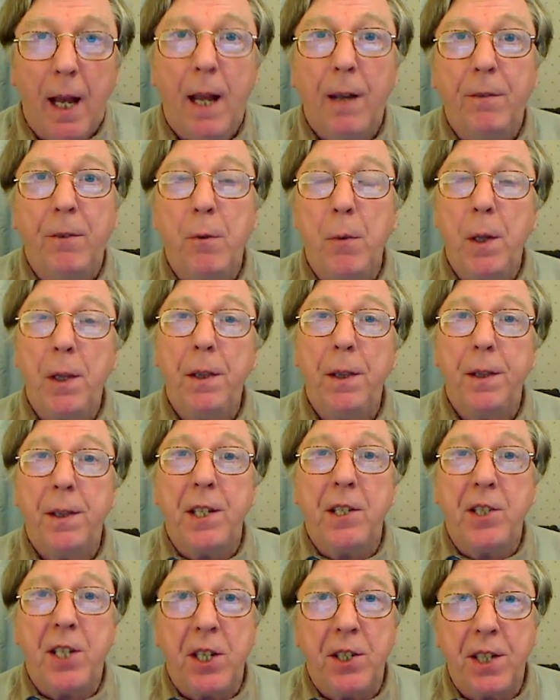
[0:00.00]
Hi everyone,
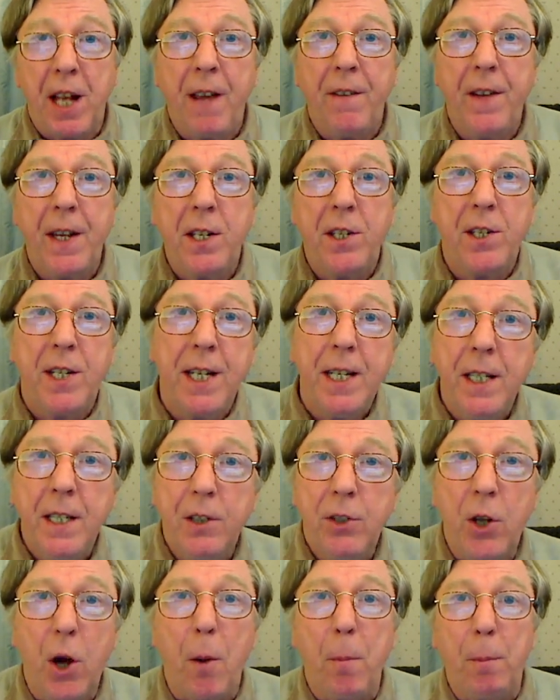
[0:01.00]
this is
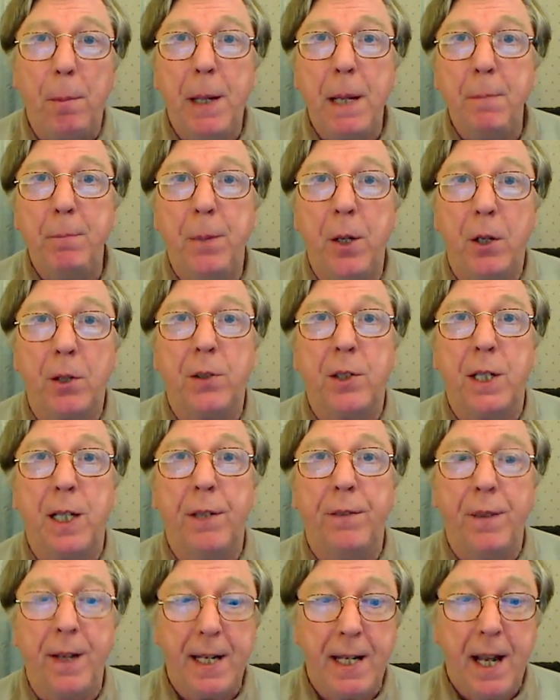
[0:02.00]

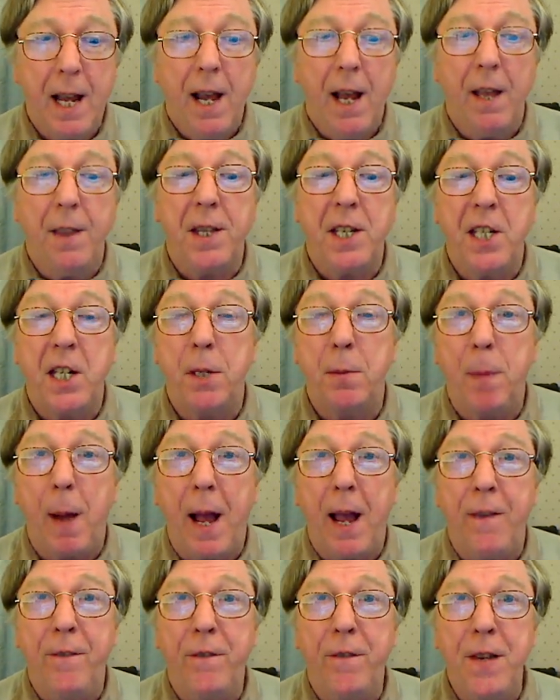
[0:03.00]
daveac.blip.tv and this is
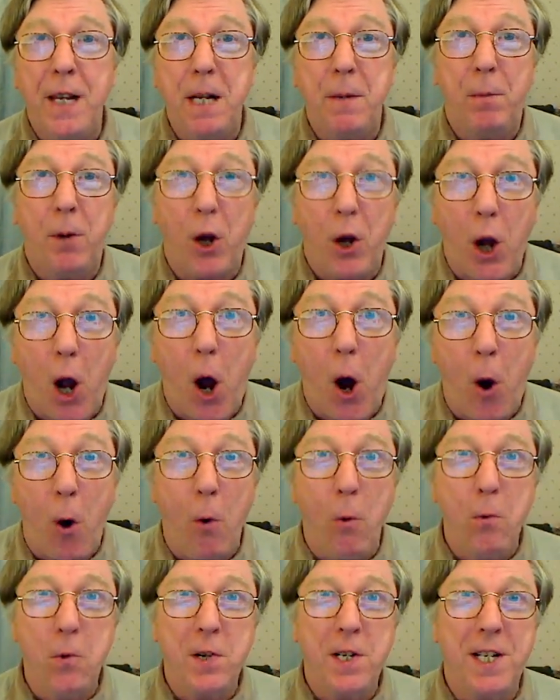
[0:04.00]
my vblog
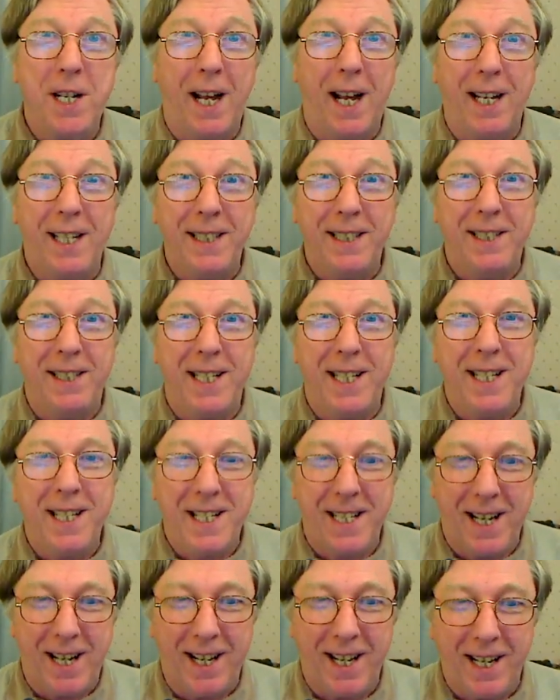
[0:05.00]

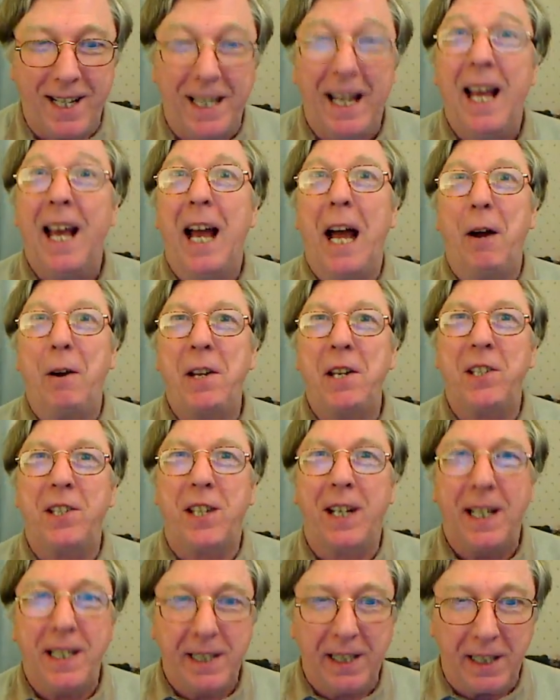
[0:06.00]
099. How
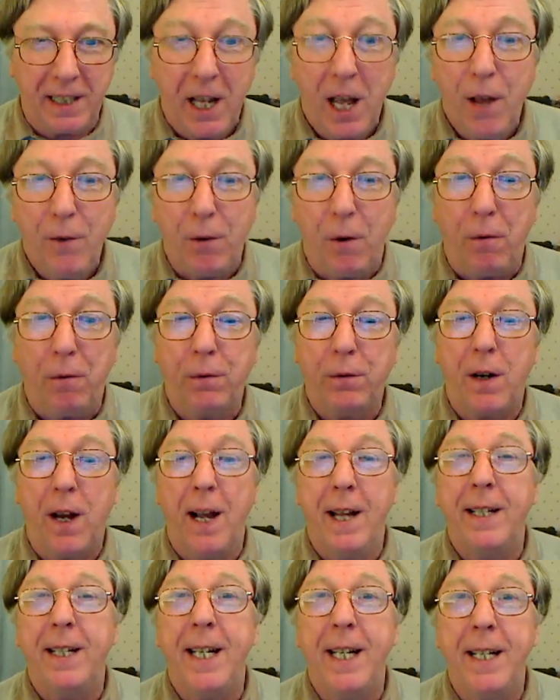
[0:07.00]
exciting for
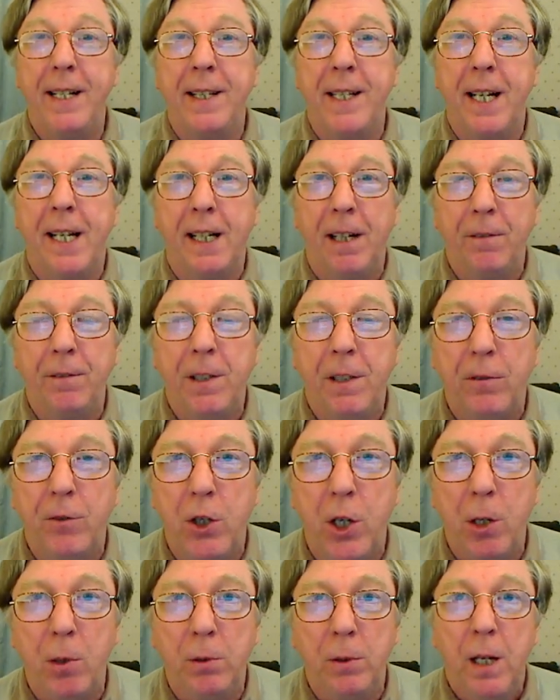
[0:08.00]
Friday the 11th of
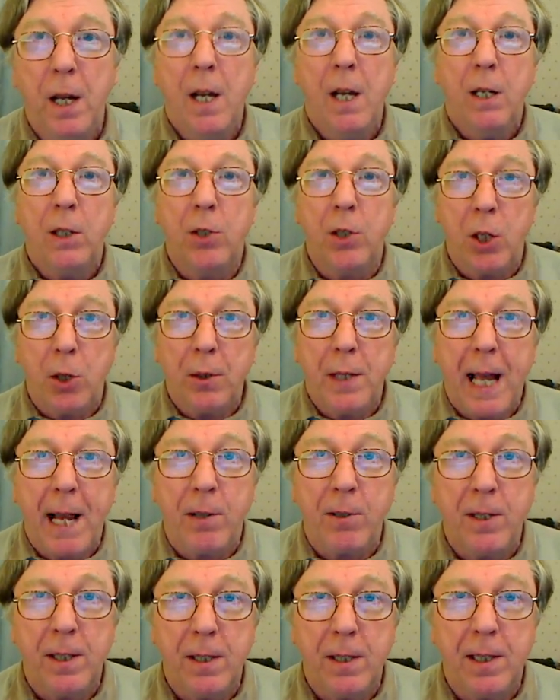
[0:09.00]
June
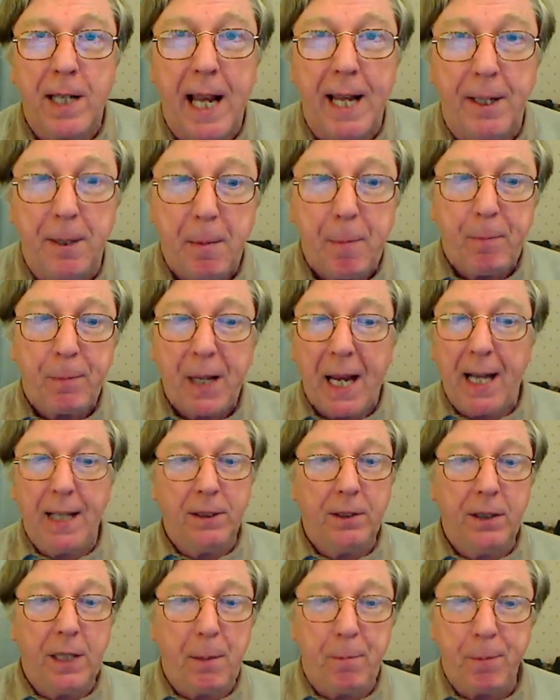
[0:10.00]
2010.
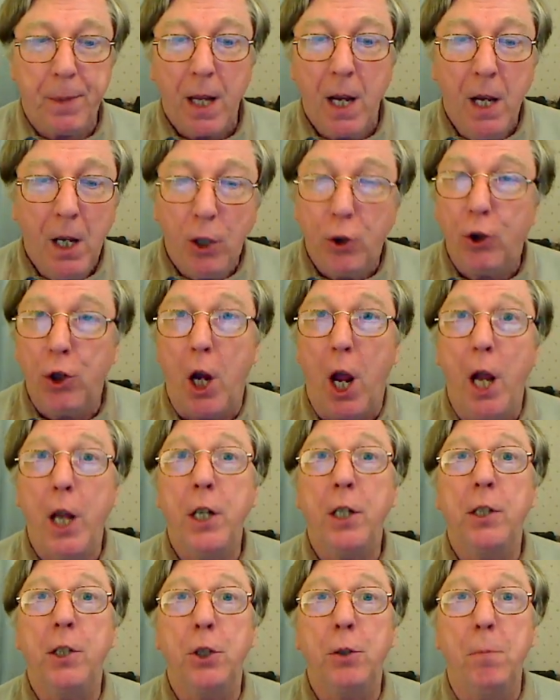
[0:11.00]
And
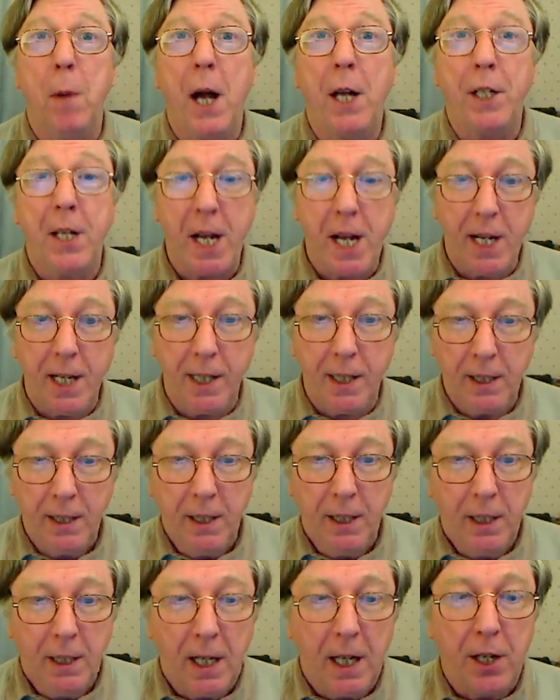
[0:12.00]
change my dear,
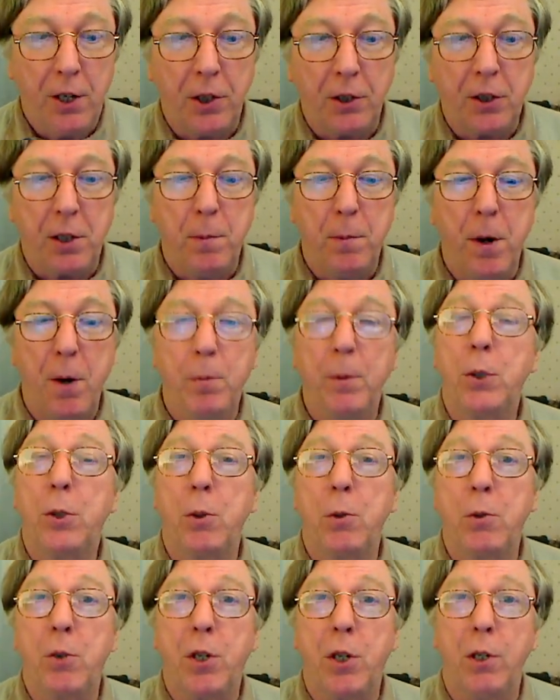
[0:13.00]
and not a moment
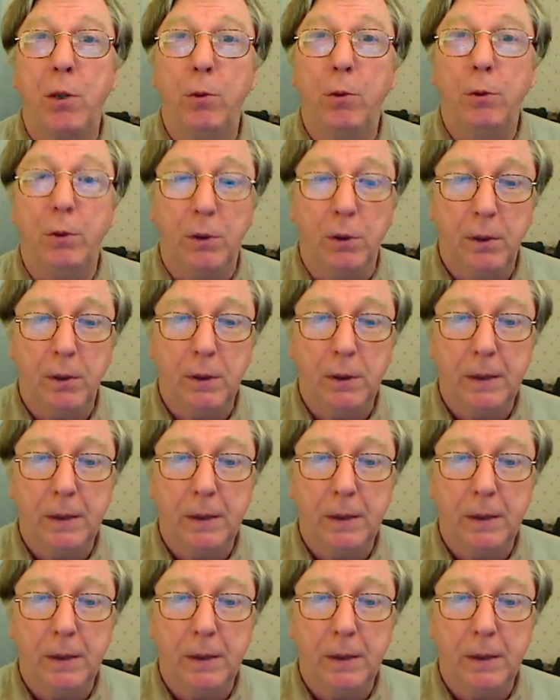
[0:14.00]
too soon.